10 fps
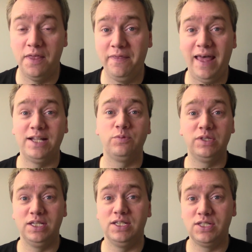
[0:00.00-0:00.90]
And that's
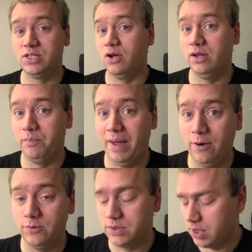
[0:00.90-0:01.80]
what this is all
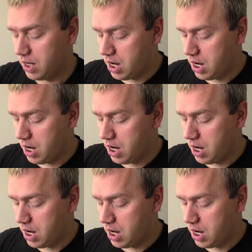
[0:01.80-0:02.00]
about.